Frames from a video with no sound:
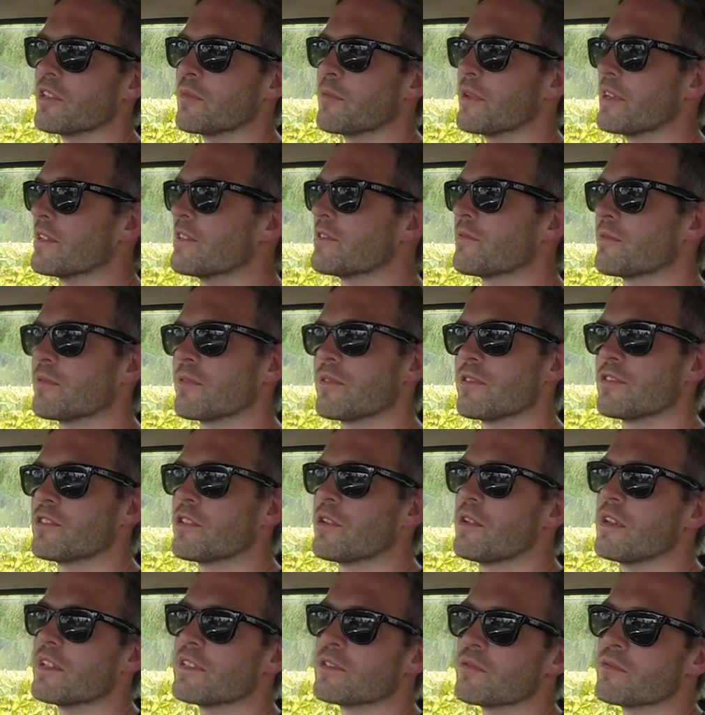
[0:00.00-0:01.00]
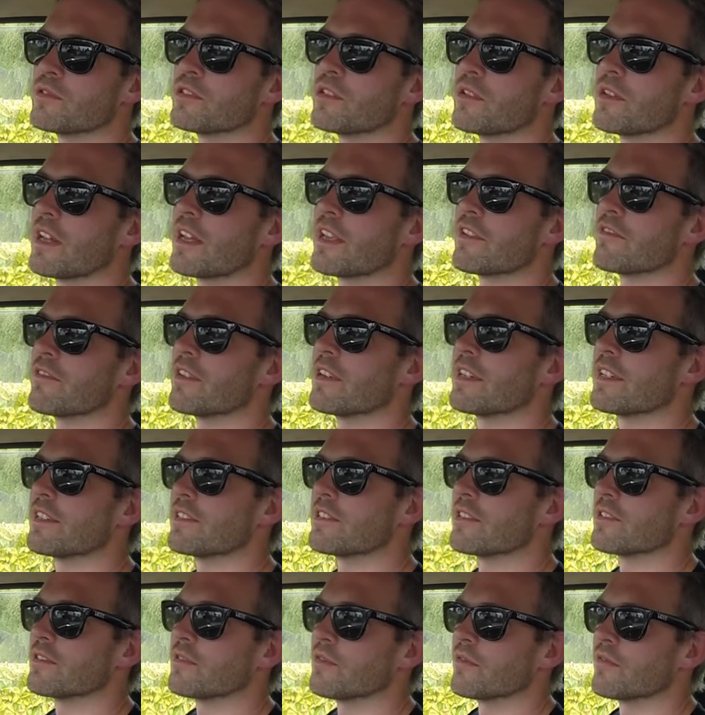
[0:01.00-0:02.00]
I mean, it was, it was too little, too late, really,
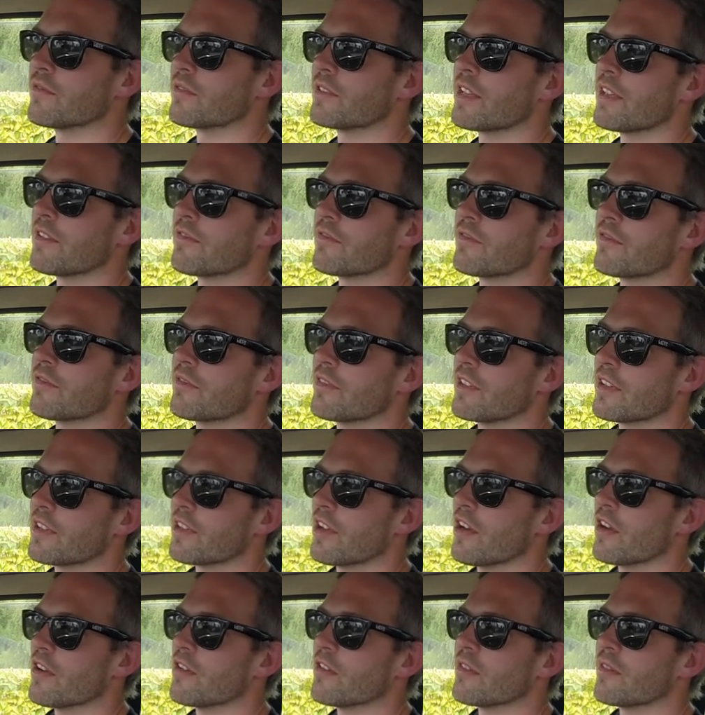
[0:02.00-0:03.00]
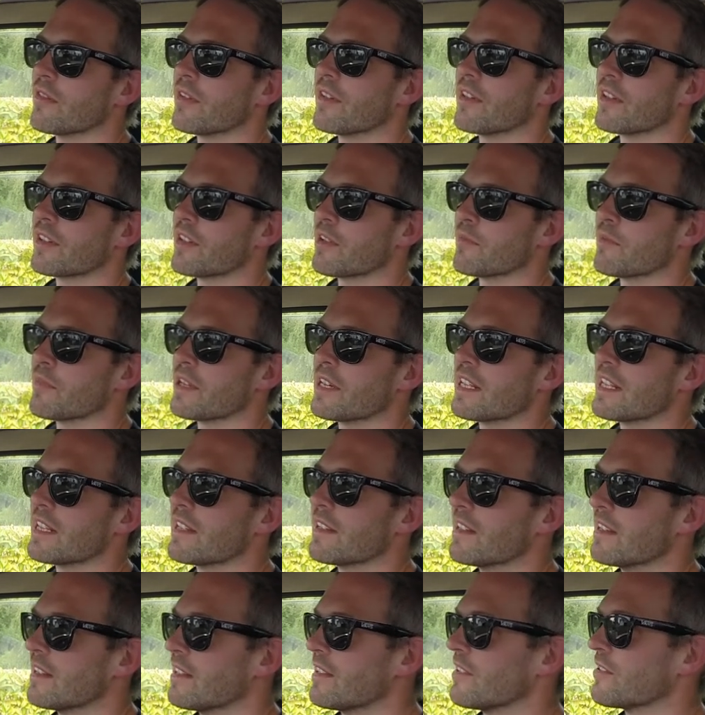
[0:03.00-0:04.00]
to sort of give the car like a mini
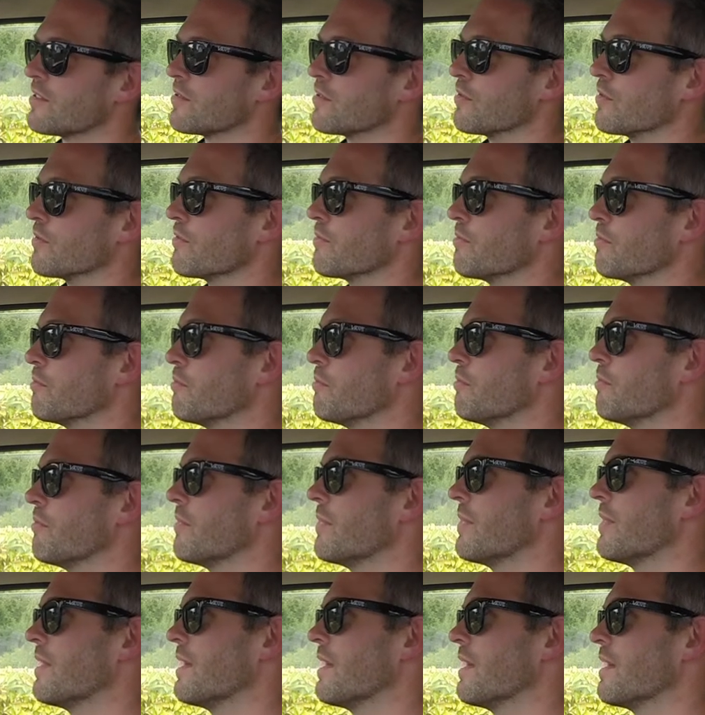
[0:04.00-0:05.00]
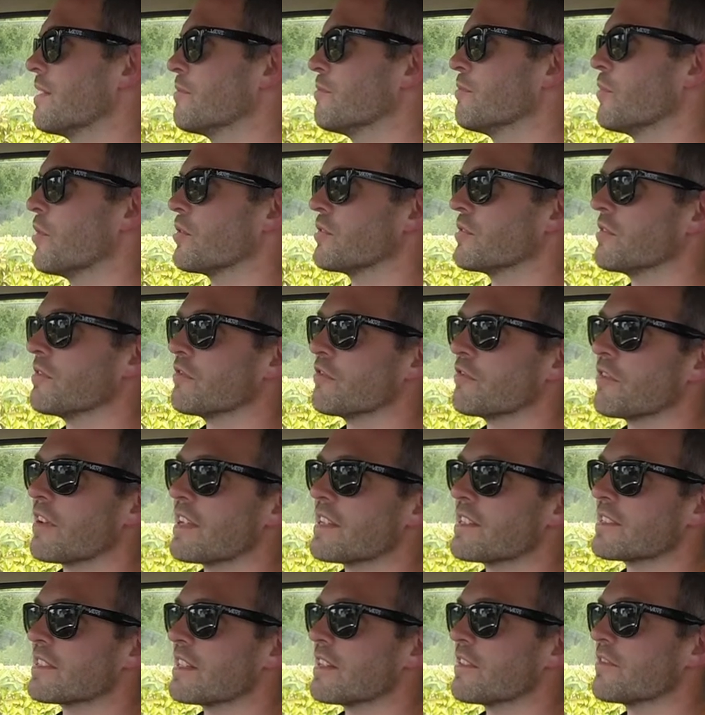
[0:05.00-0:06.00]
sort of um, modern
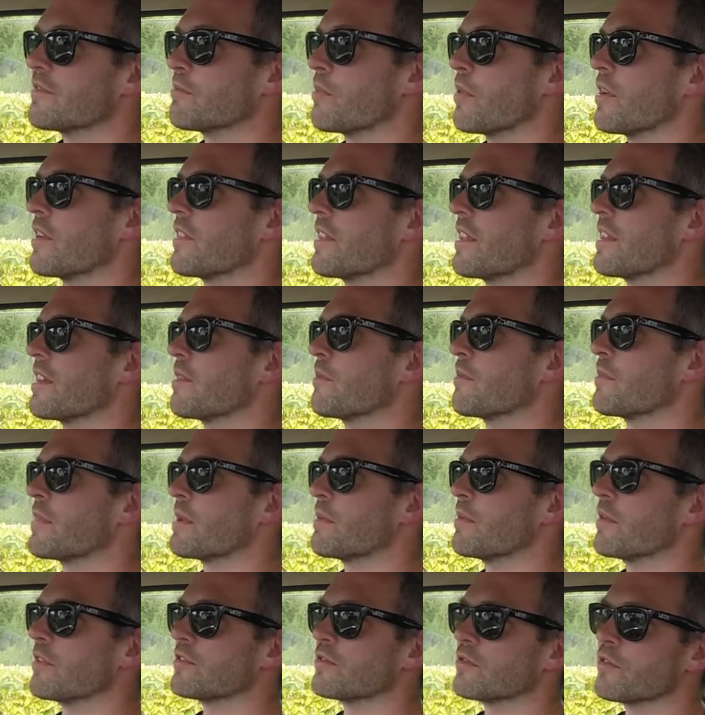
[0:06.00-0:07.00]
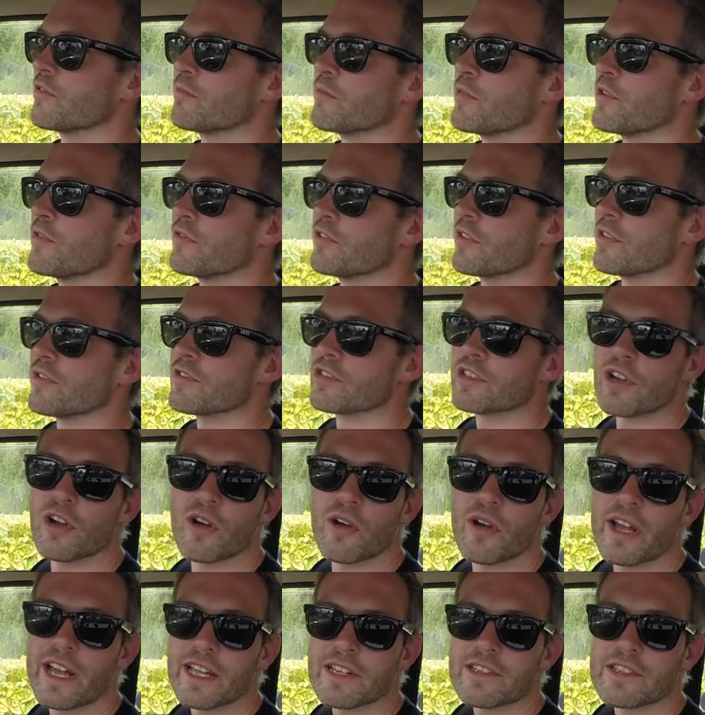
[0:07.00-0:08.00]
facelift by then, and people had sort of moved on to
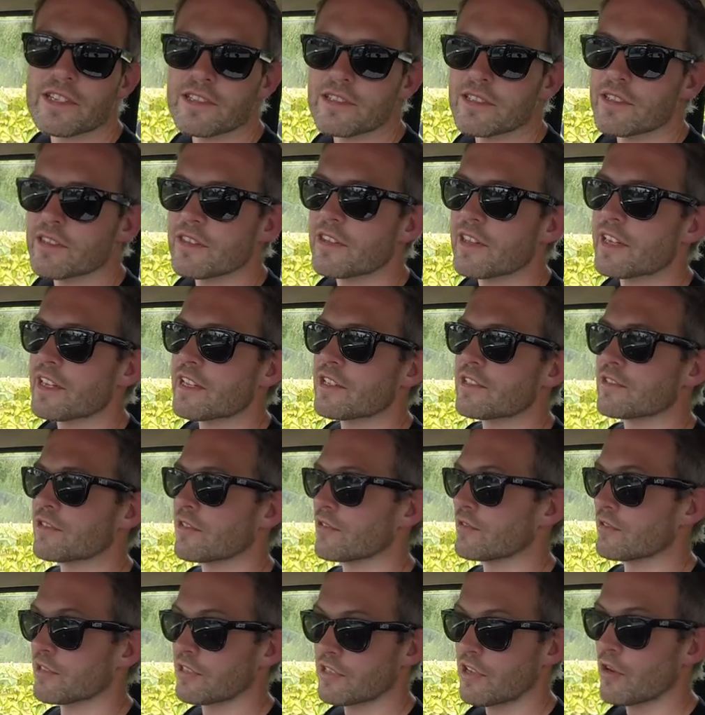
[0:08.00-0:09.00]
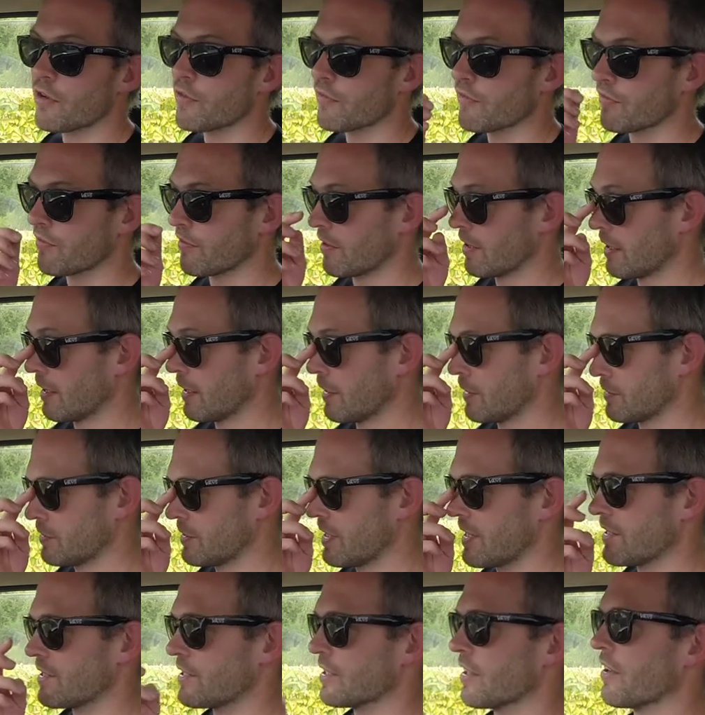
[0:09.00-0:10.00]
hot hatches and things because the Golf
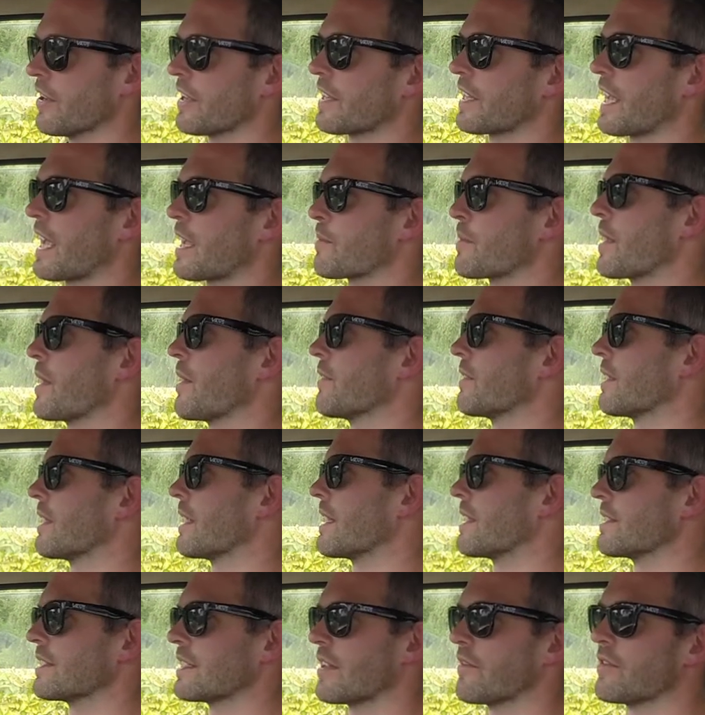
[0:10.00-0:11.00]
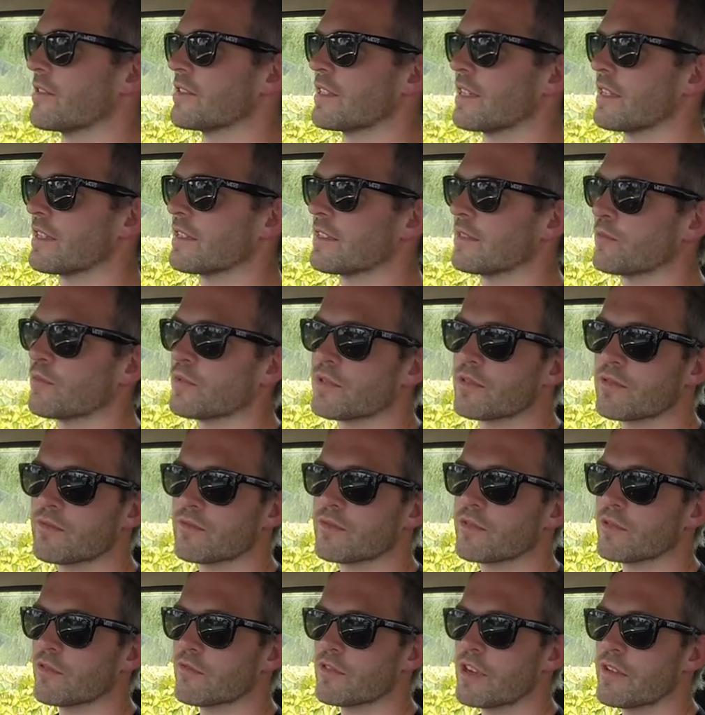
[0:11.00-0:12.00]
GTI came out in the late 70s and was
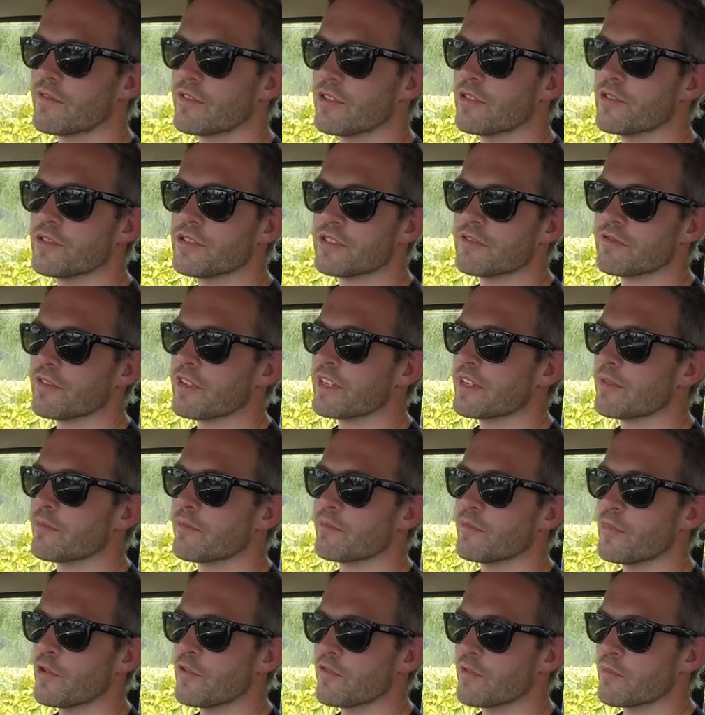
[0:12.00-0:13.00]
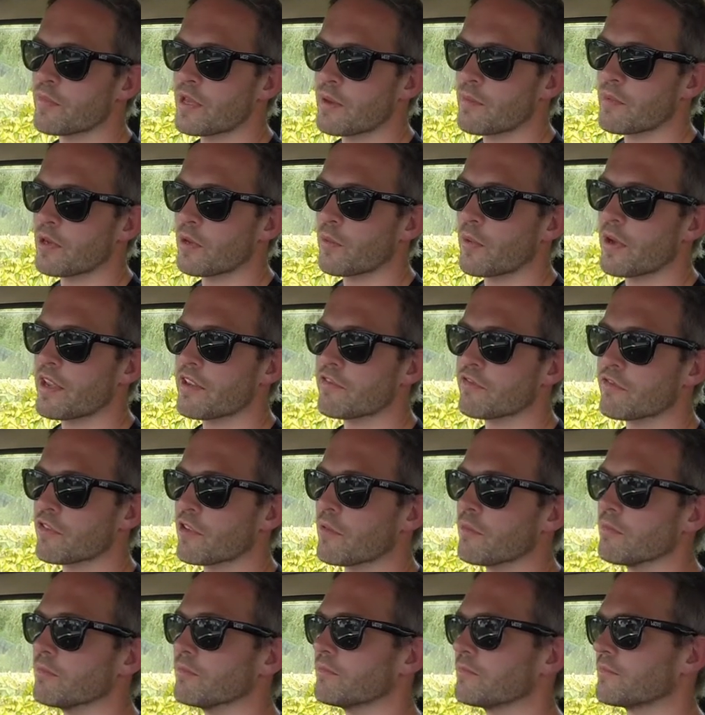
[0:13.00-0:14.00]
sort of revolutionary at moving people away
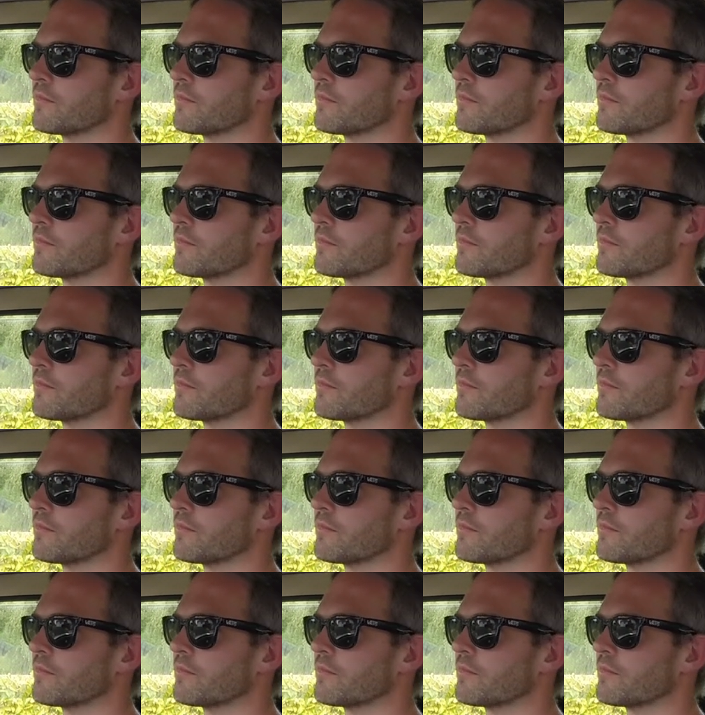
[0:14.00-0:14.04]
from